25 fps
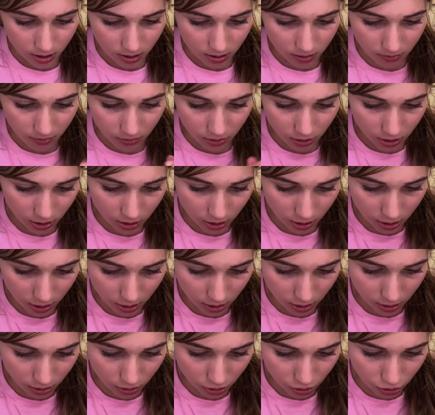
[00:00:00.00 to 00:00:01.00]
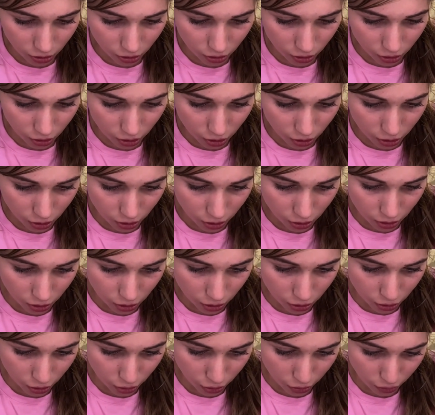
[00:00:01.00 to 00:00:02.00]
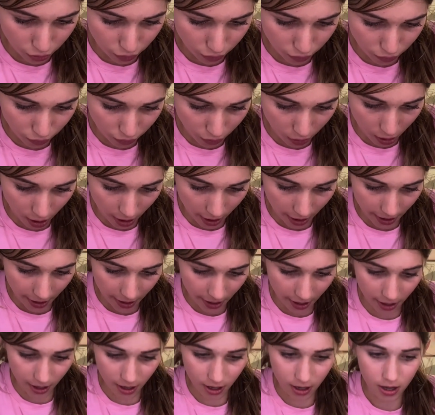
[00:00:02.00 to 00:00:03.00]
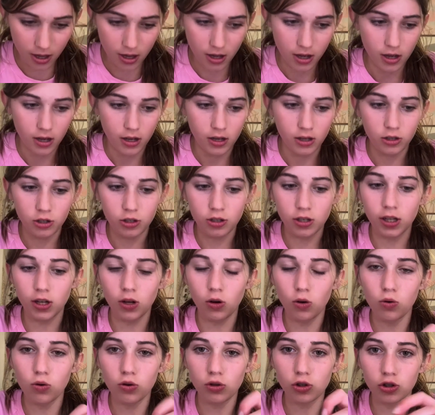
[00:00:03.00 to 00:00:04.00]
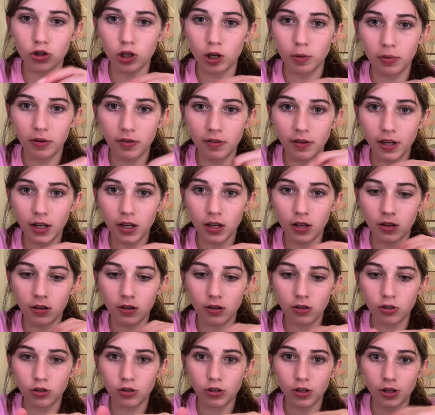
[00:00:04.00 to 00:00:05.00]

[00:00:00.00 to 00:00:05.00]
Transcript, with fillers: I'm just gonna try. Just get a whole strip of it and then just